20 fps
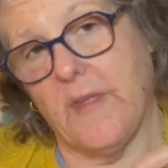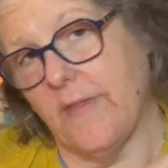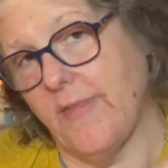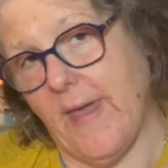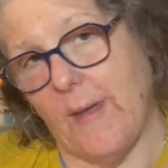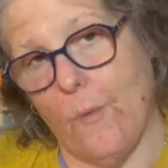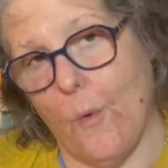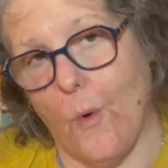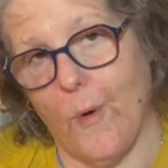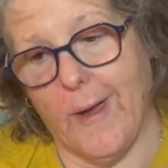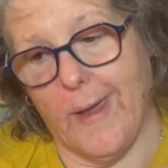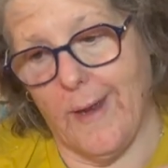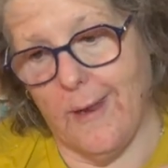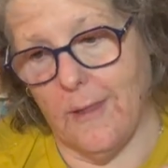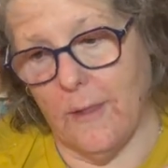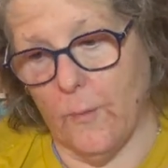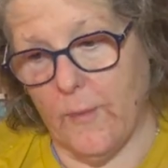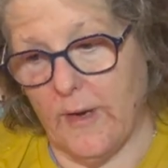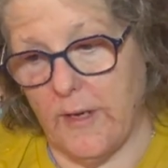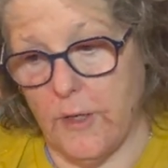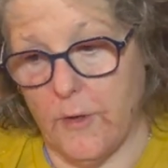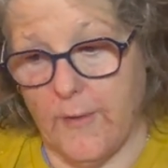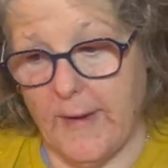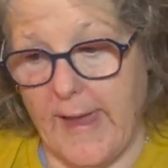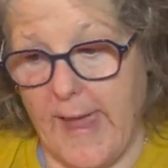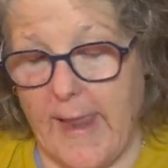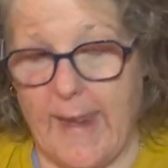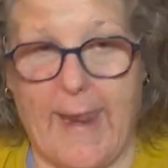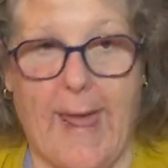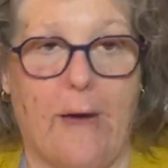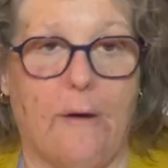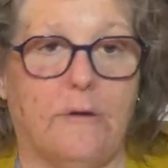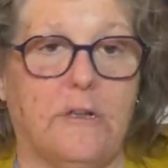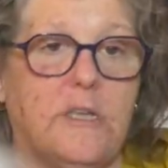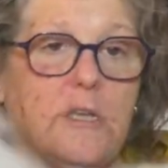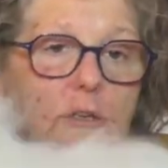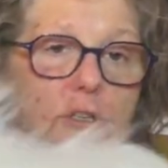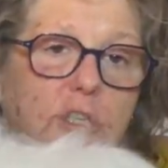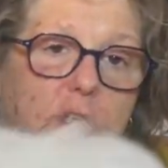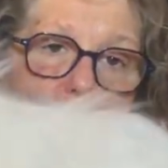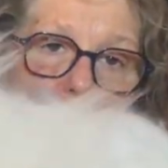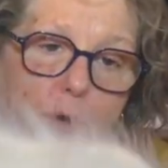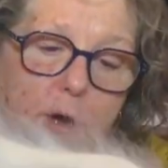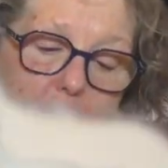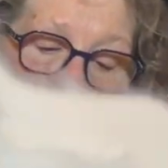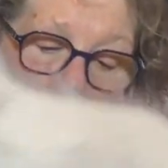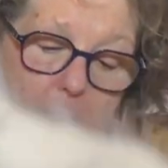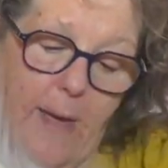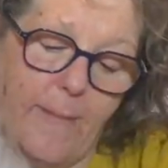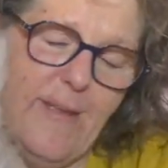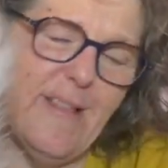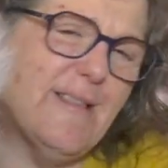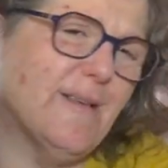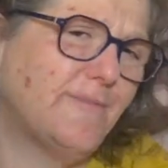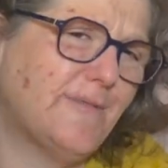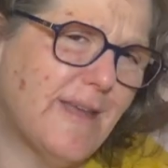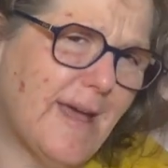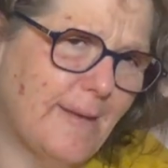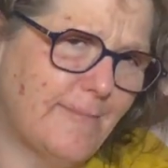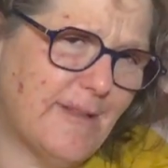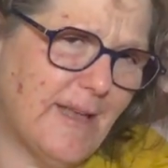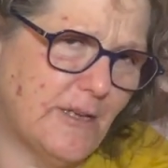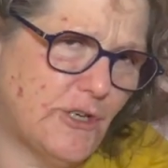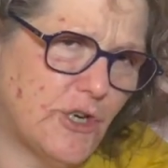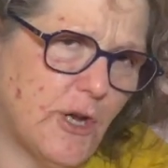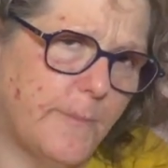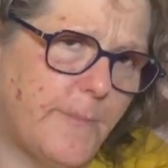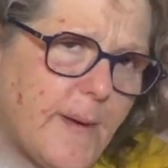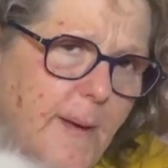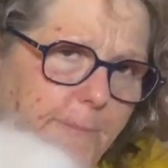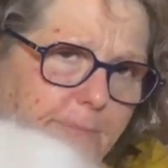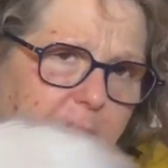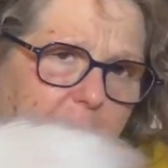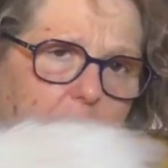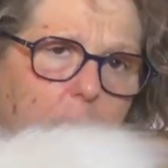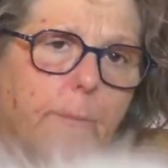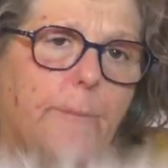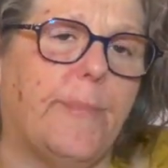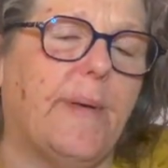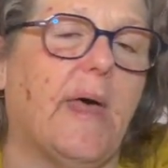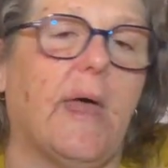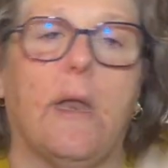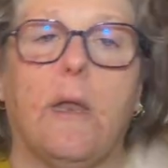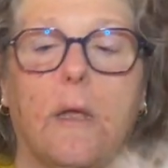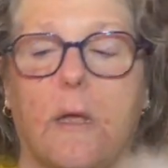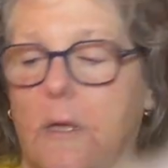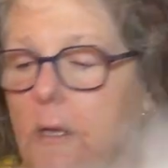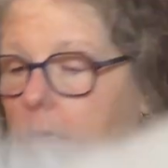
They won't get in the window again now until spring. I mean, sometimes they jump up there, but